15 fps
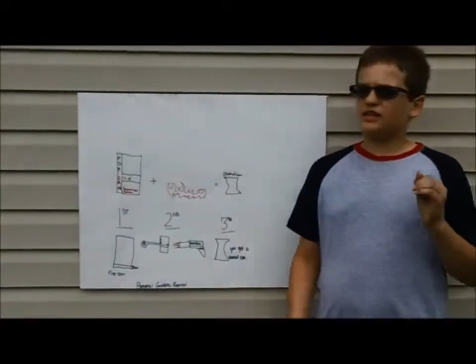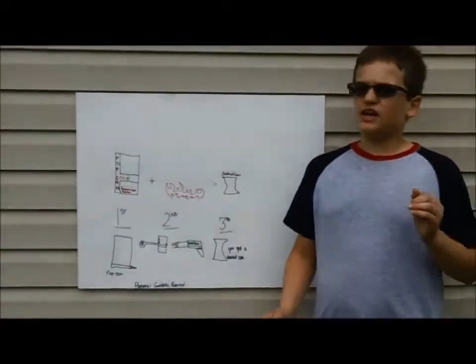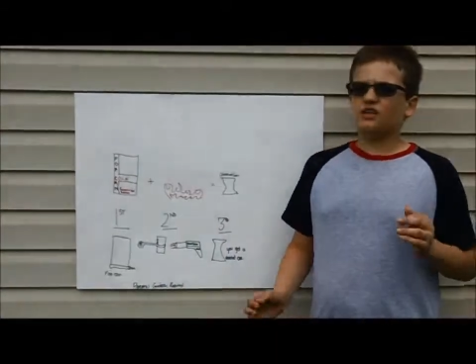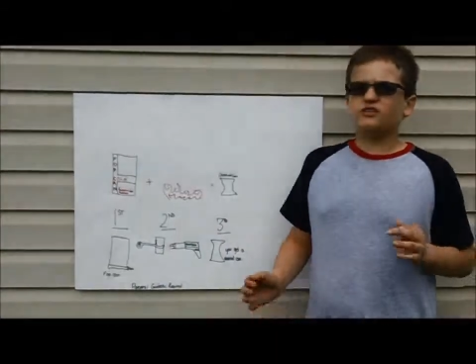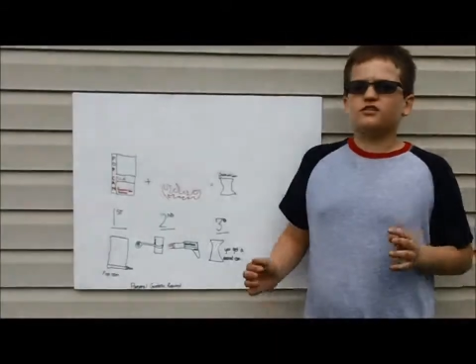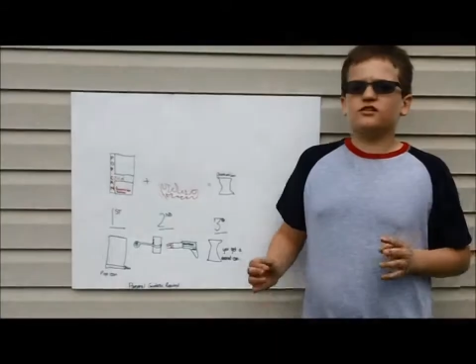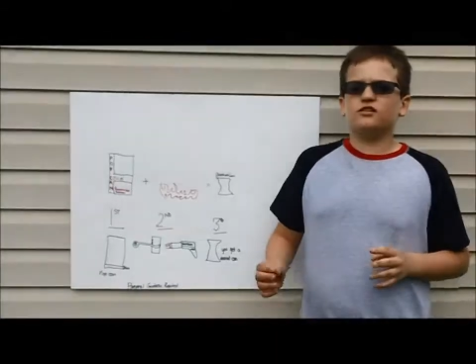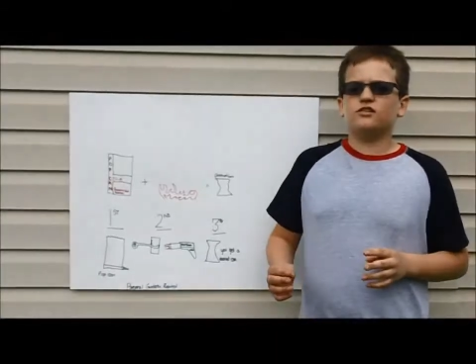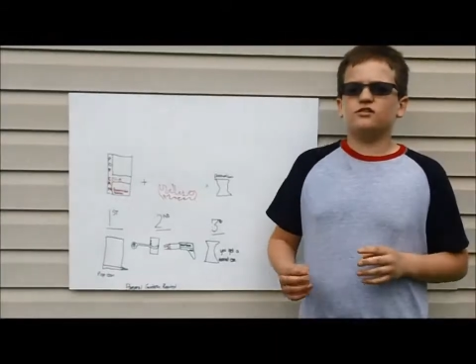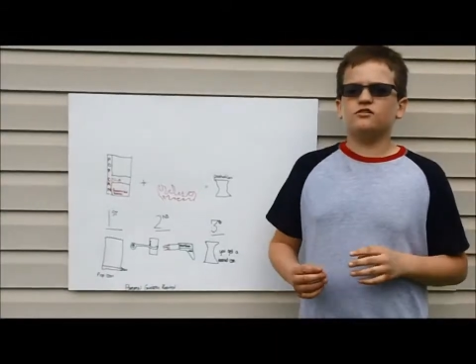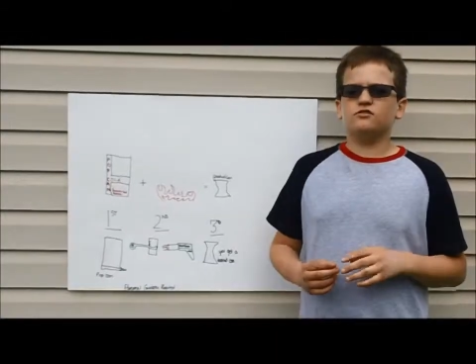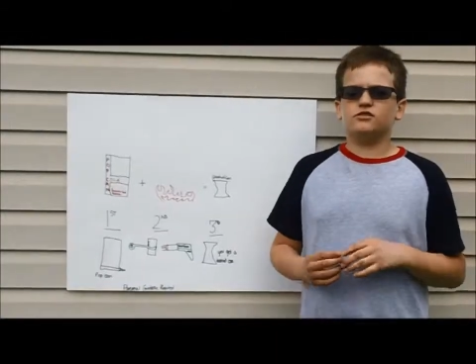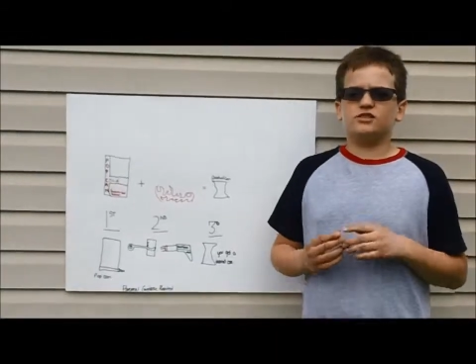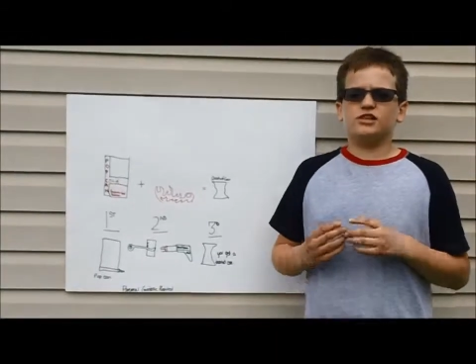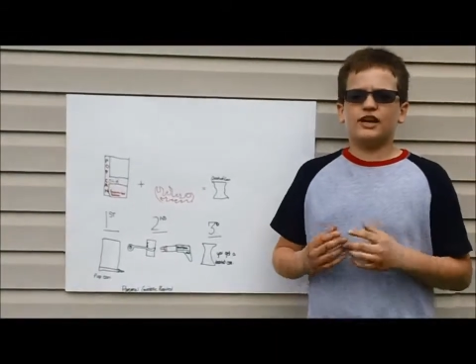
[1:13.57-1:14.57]
also
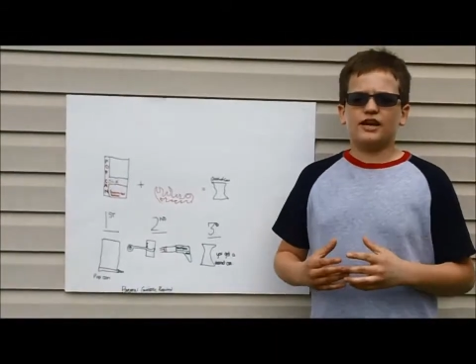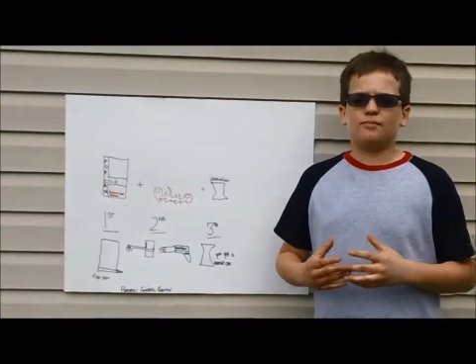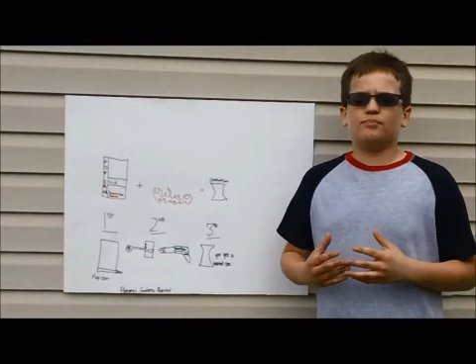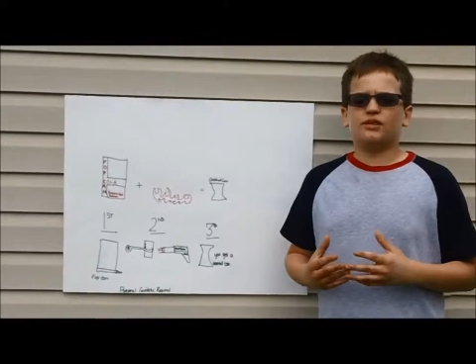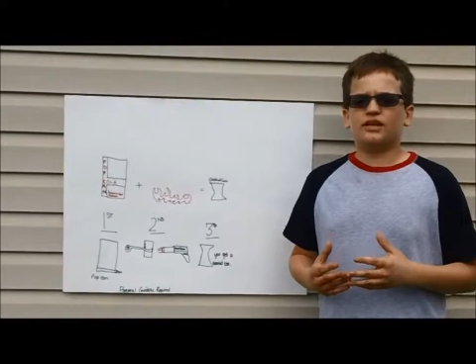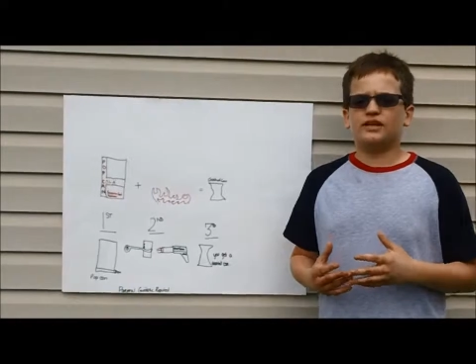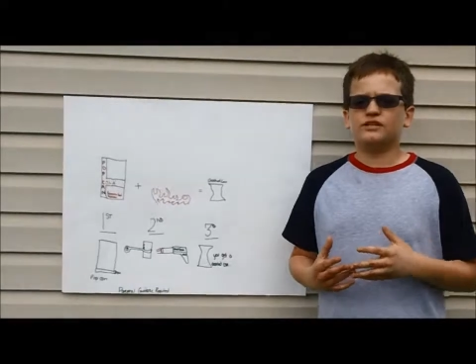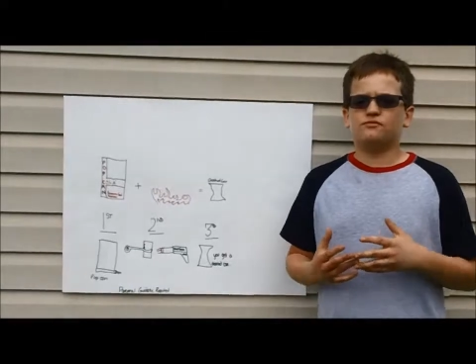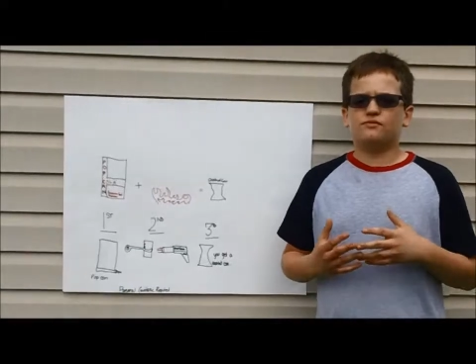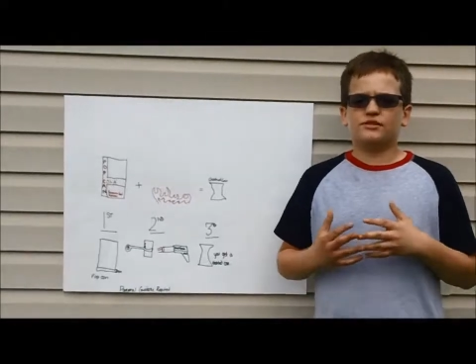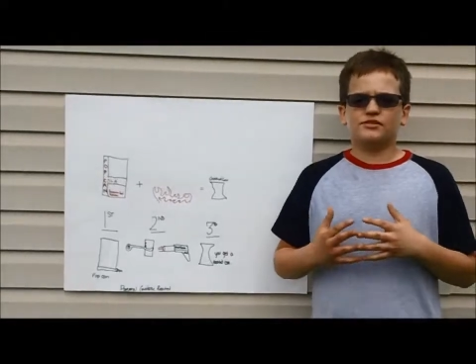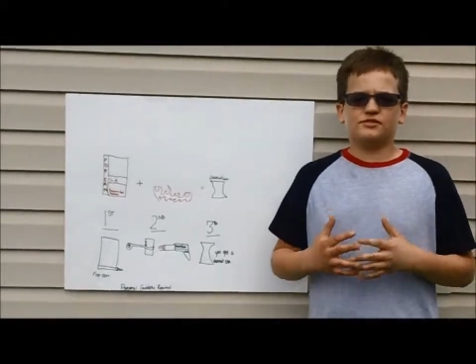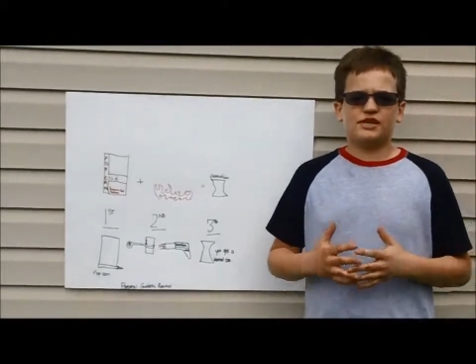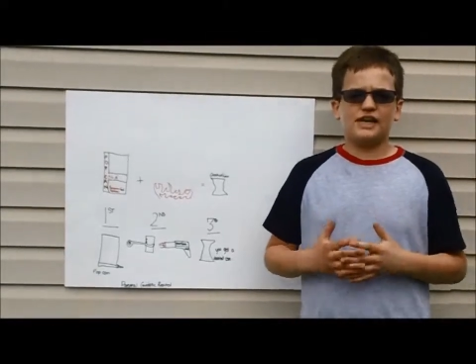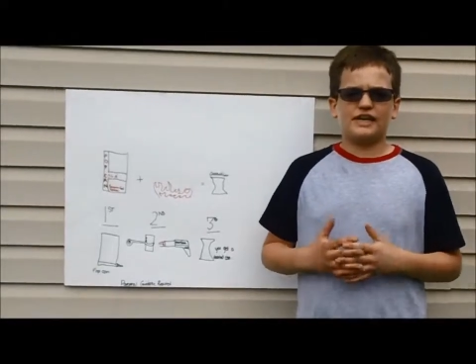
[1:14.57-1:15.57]
used in airplanes when
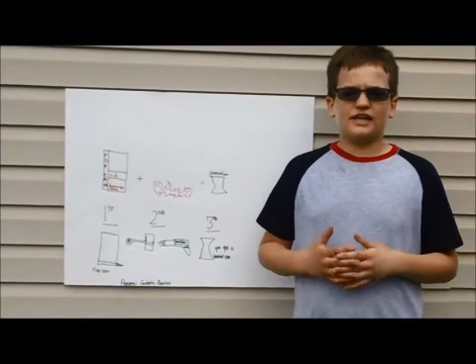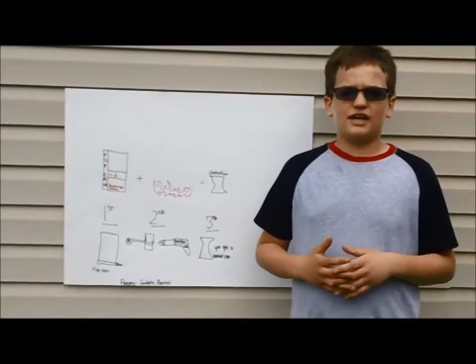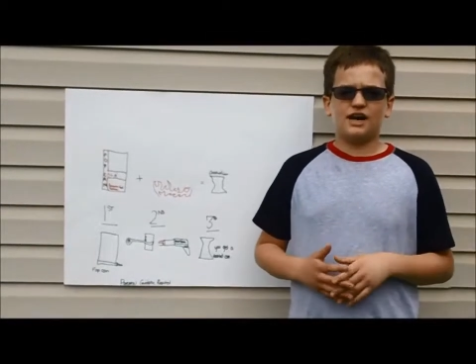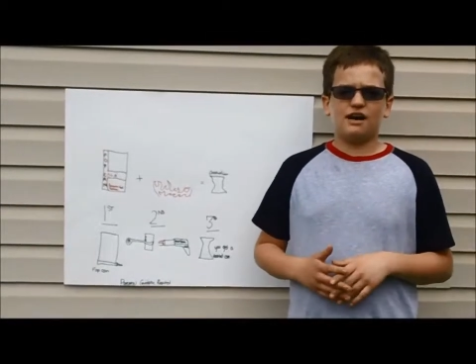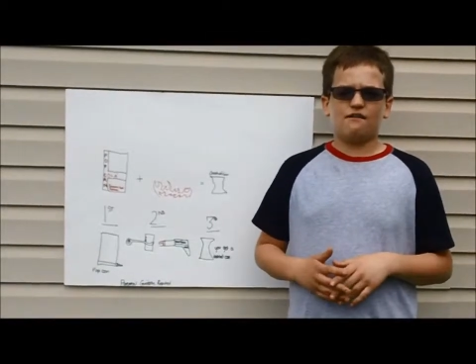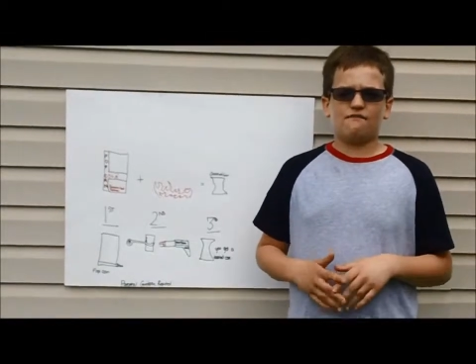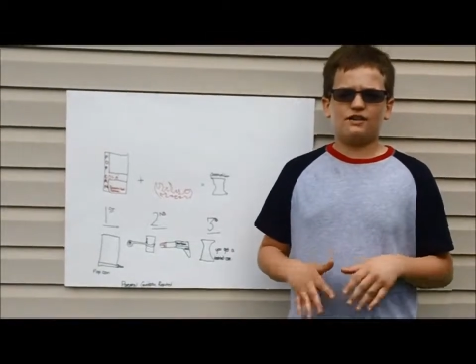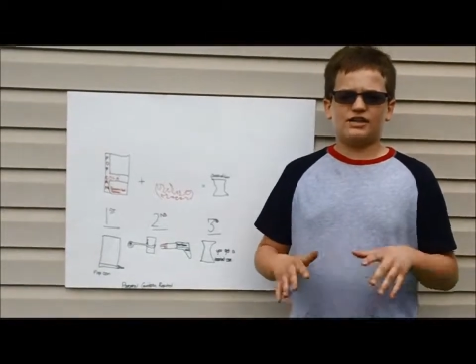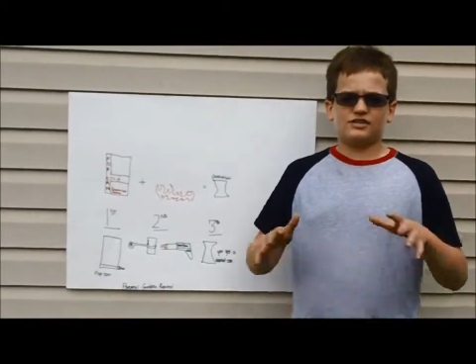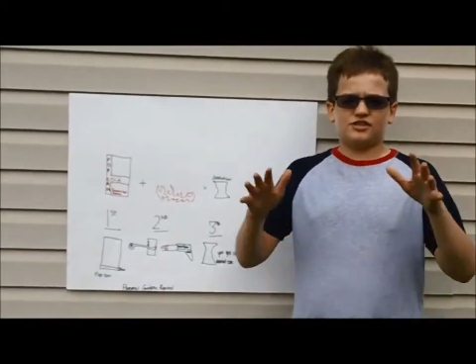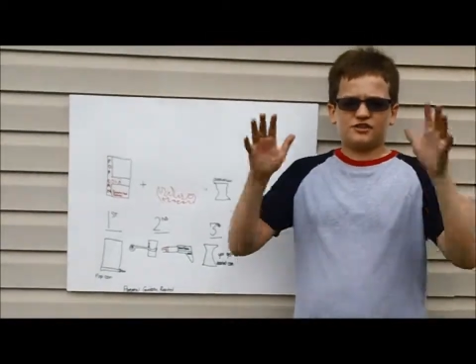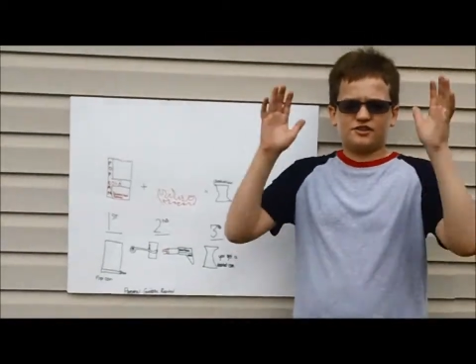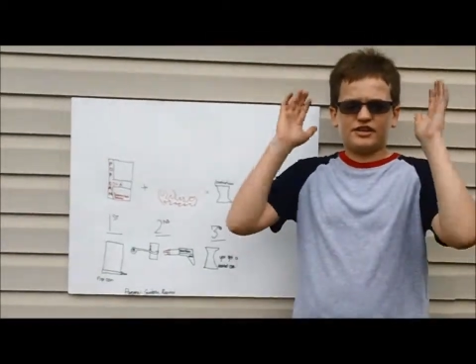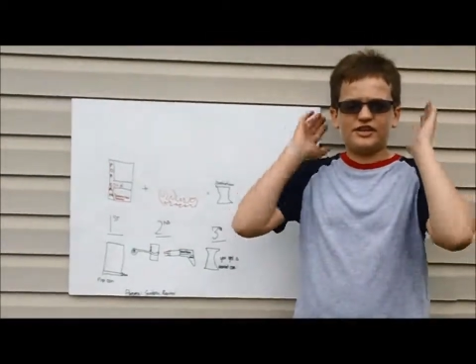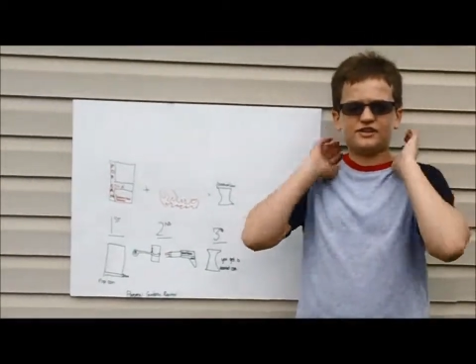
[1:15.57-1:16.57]
you're taking off, as
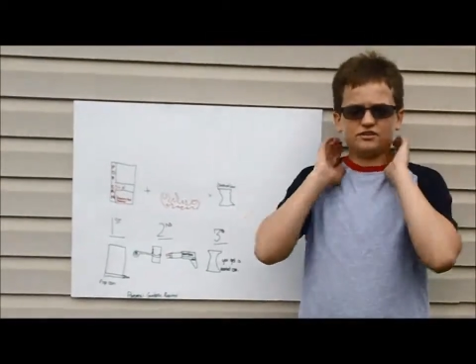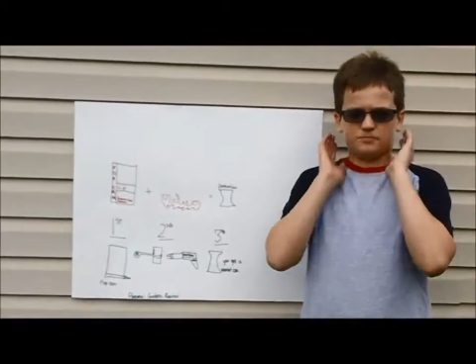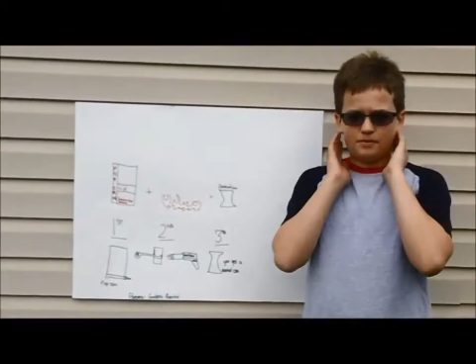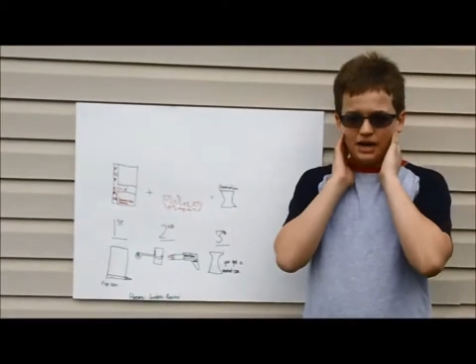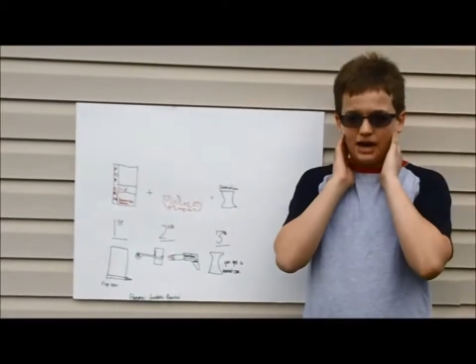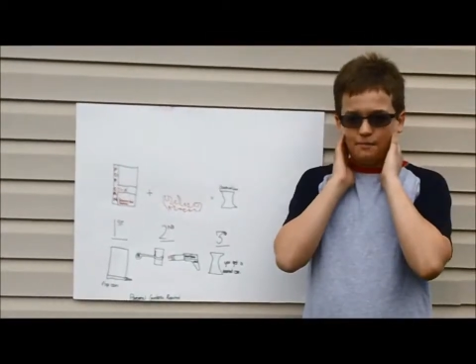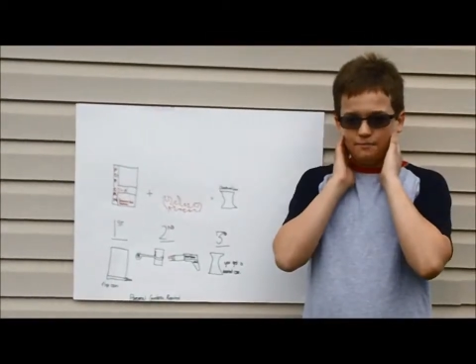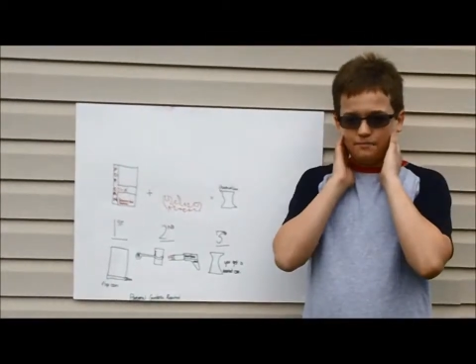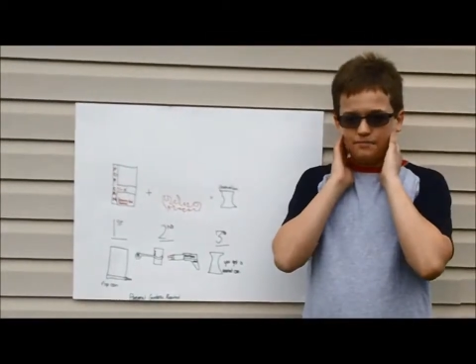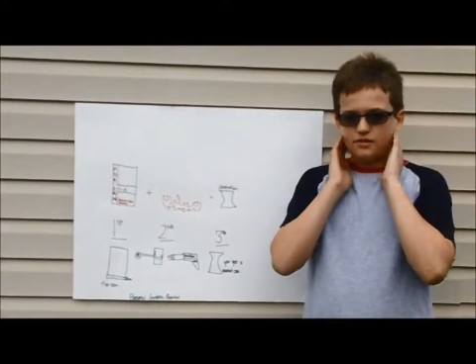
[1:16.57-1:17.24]
your ears pop.